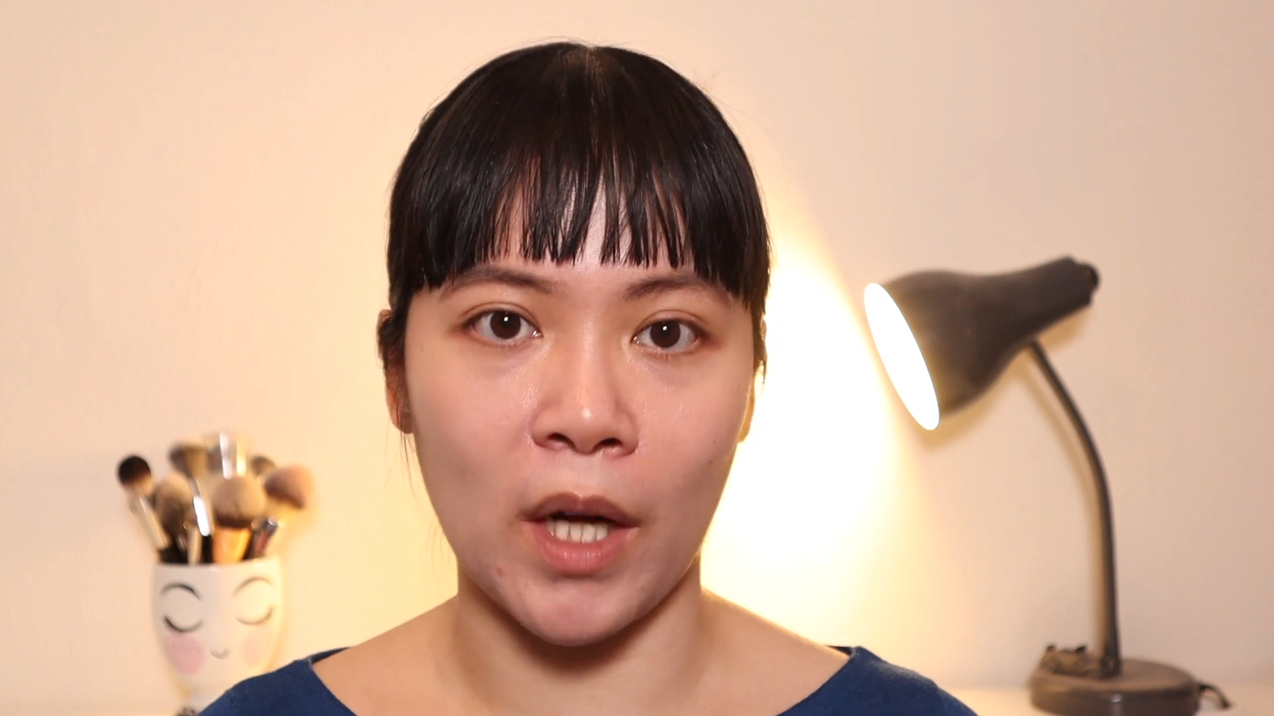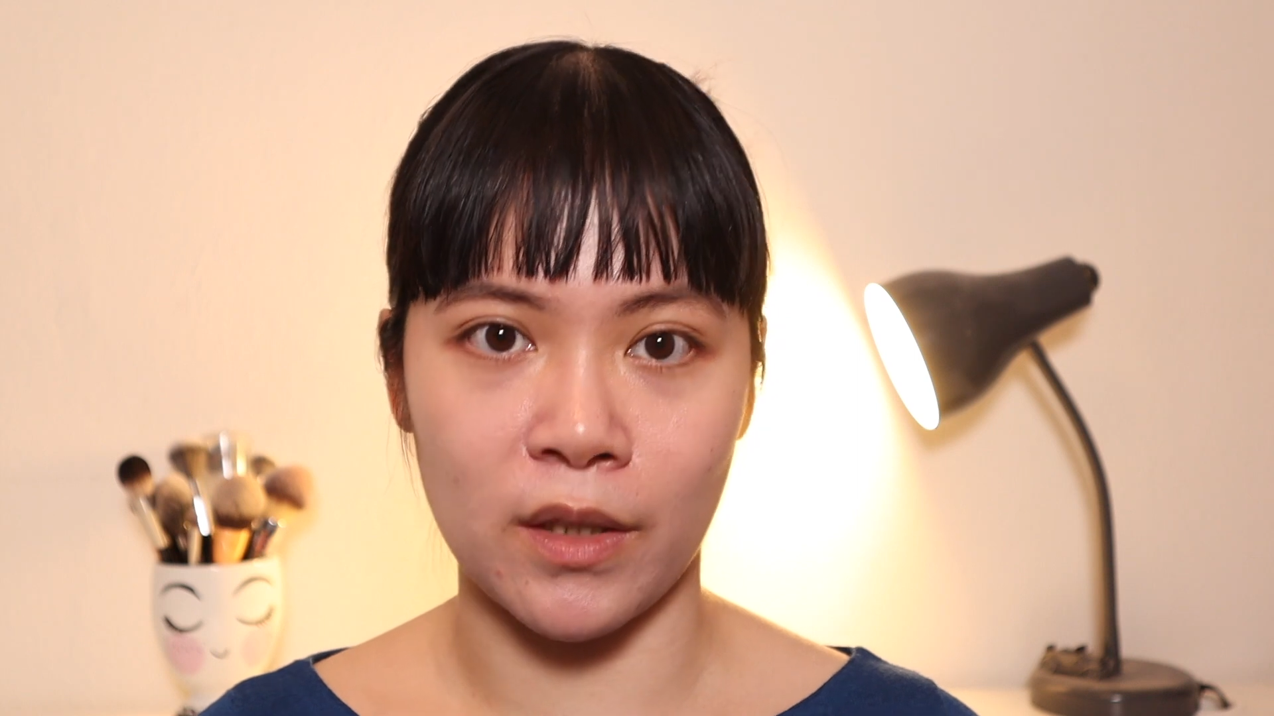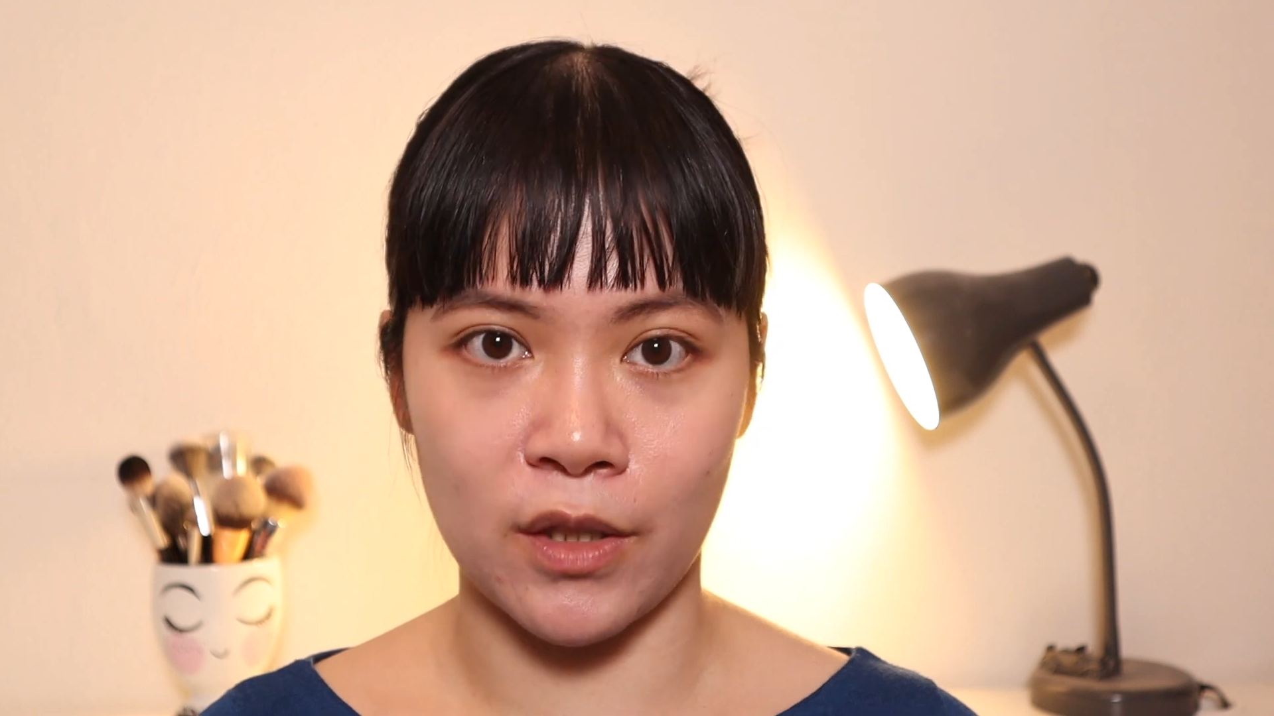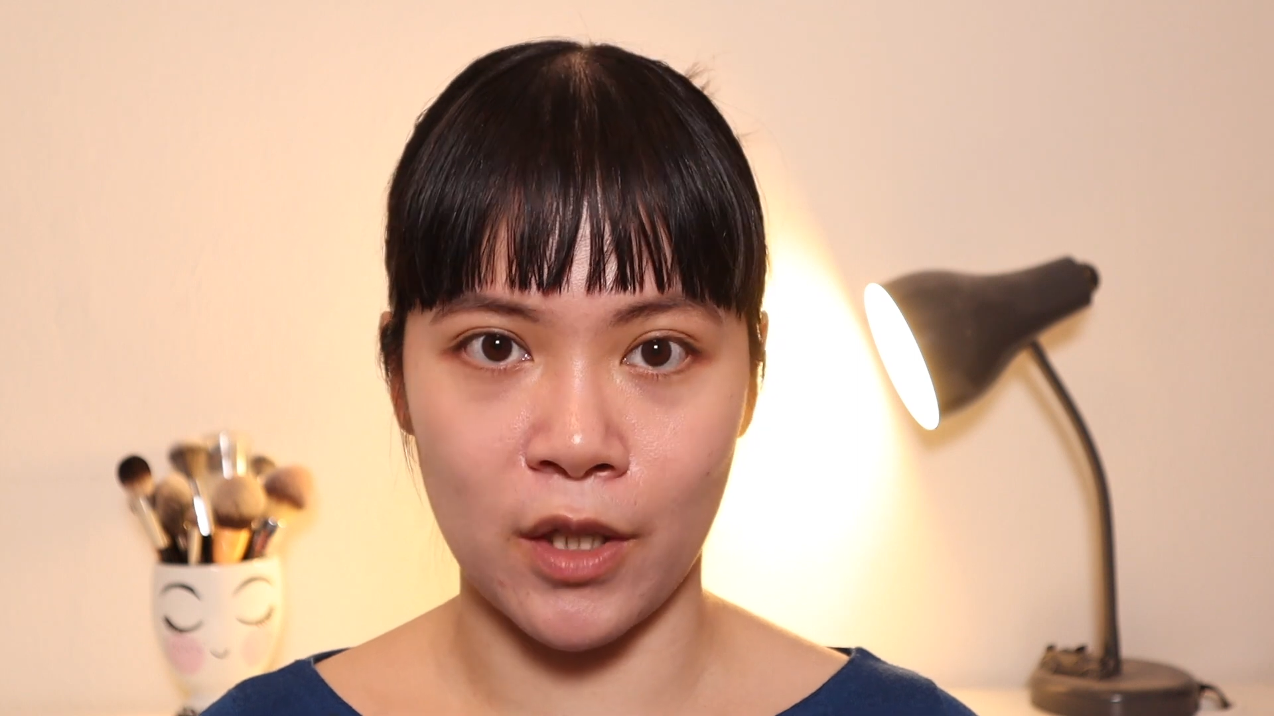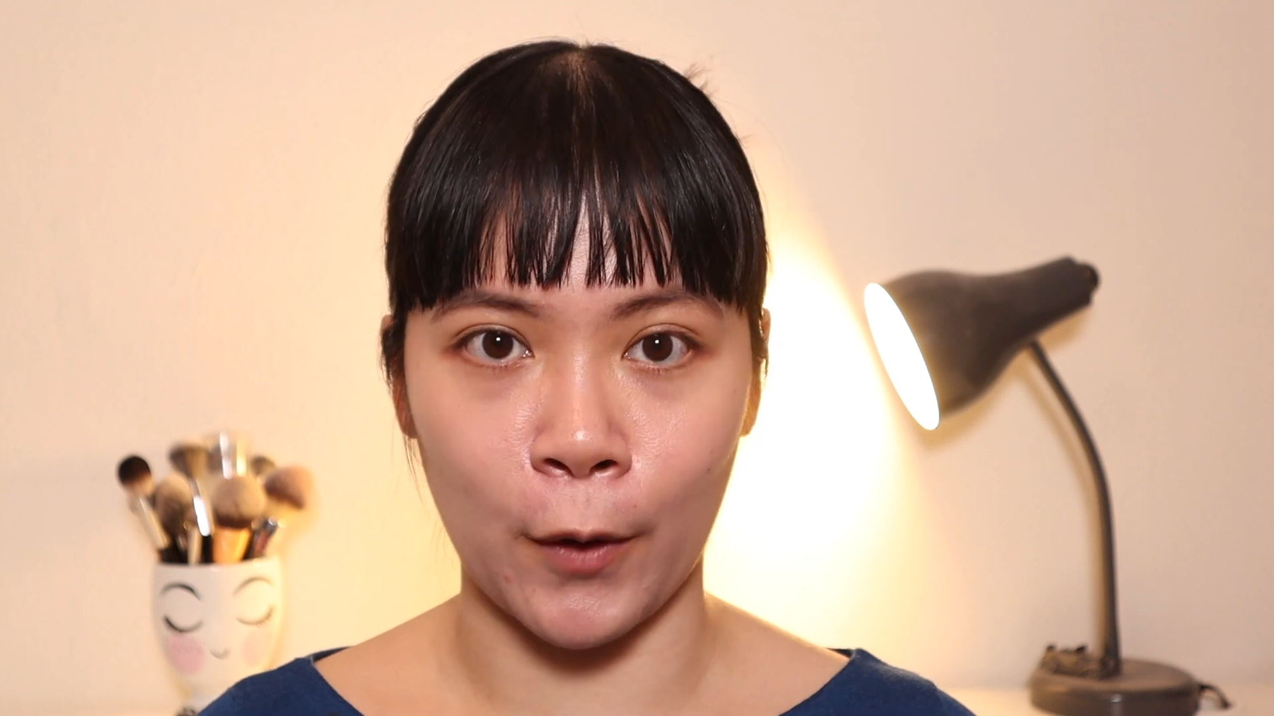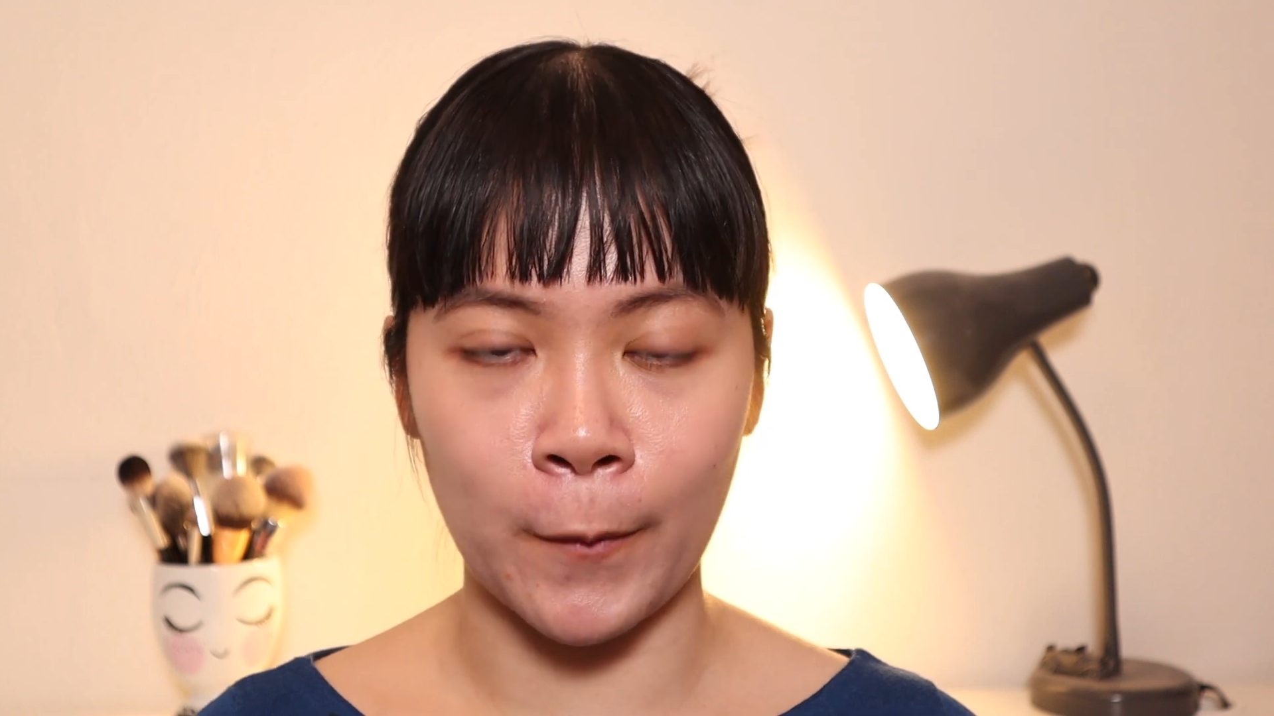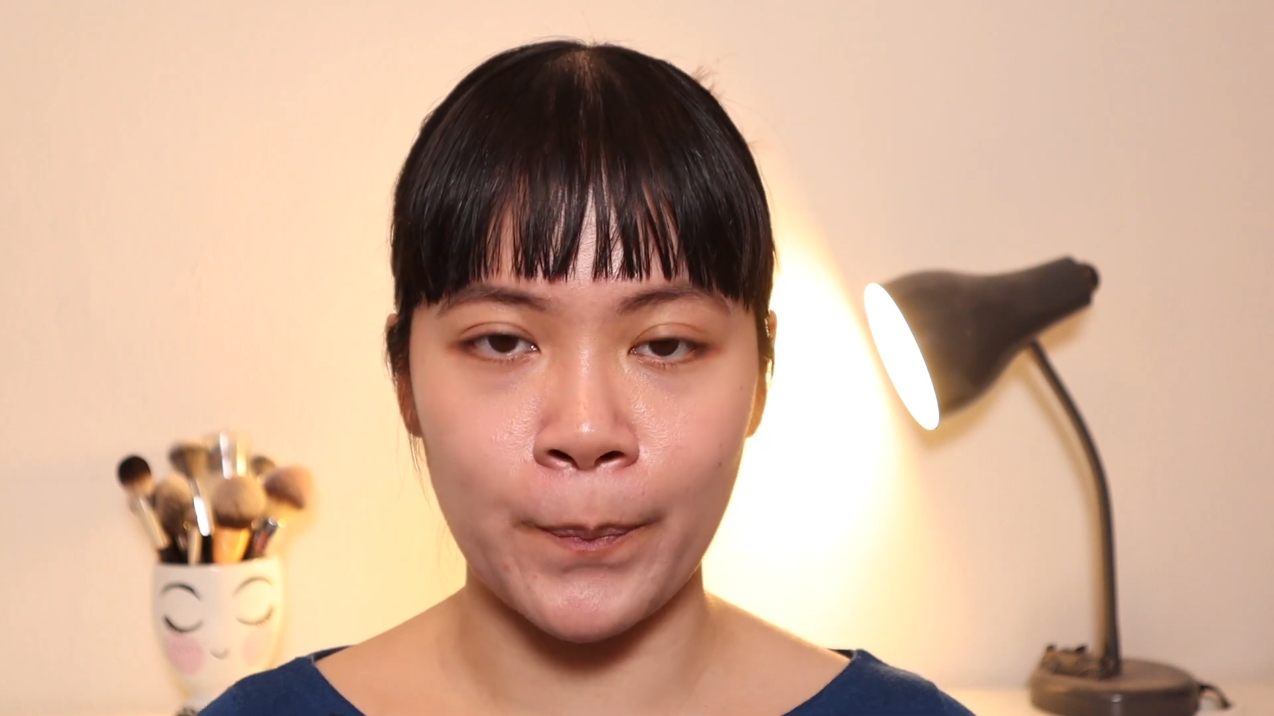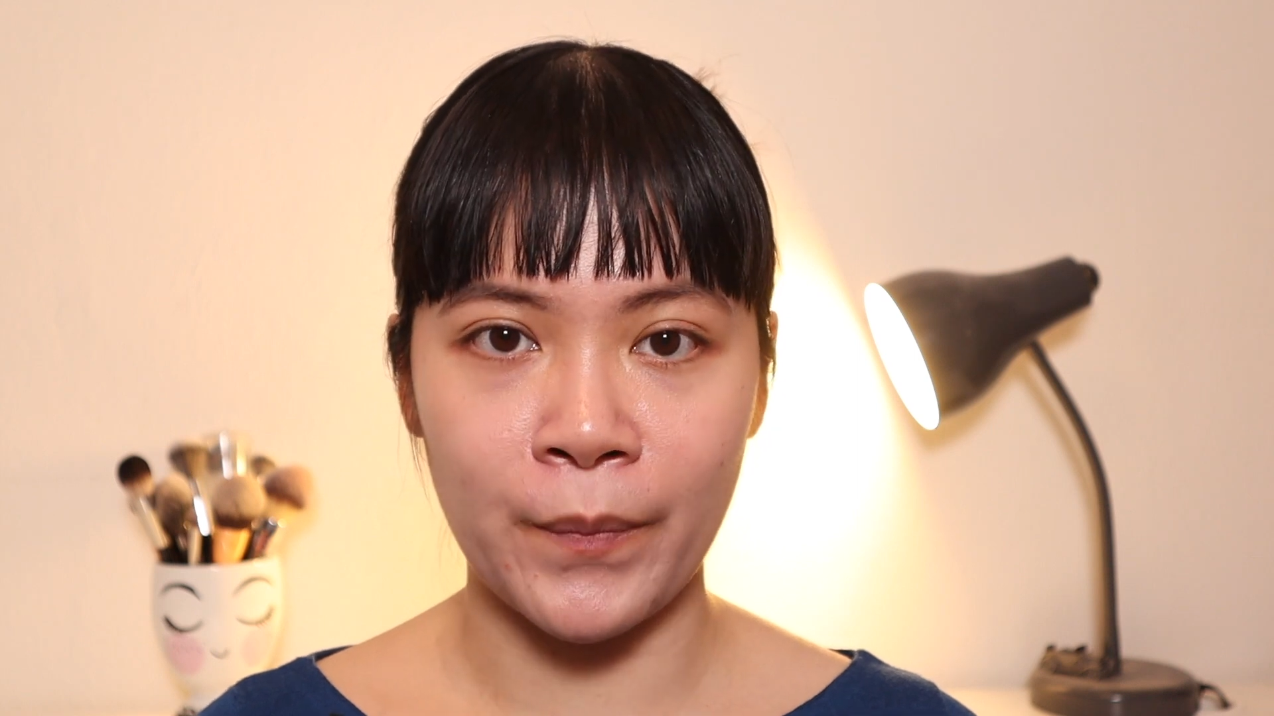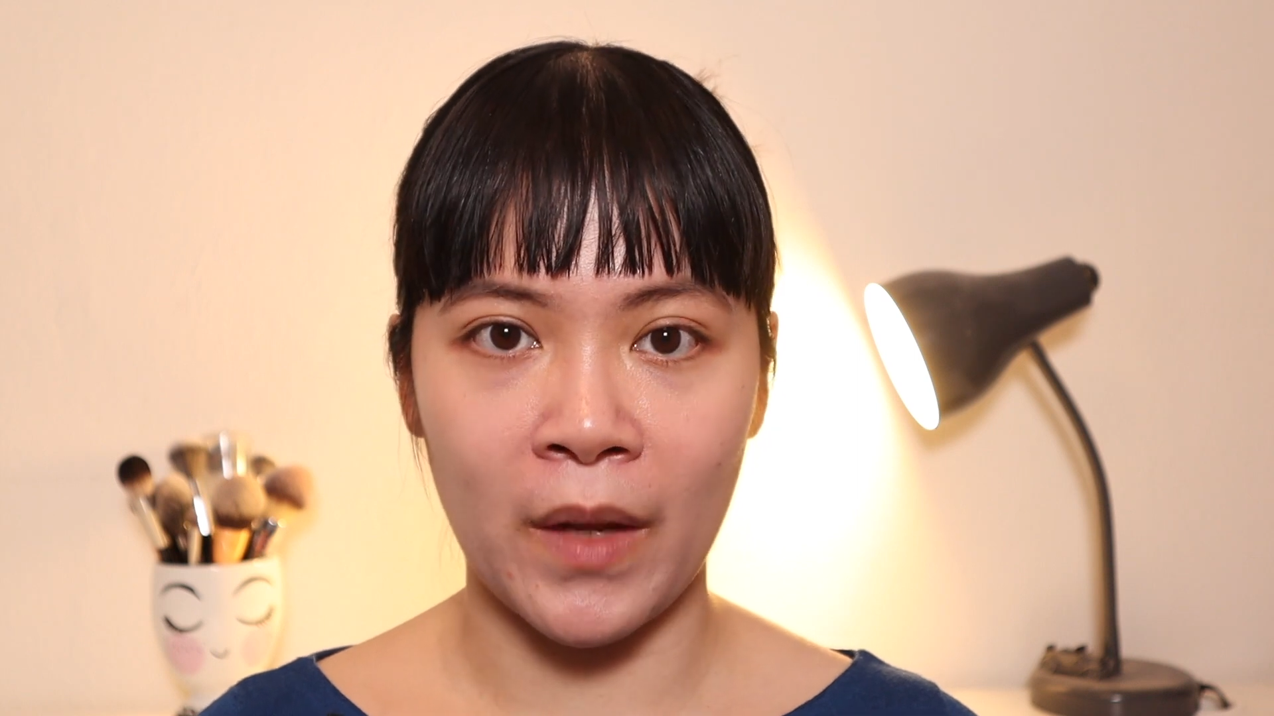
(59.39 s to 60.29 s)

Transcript: undertone.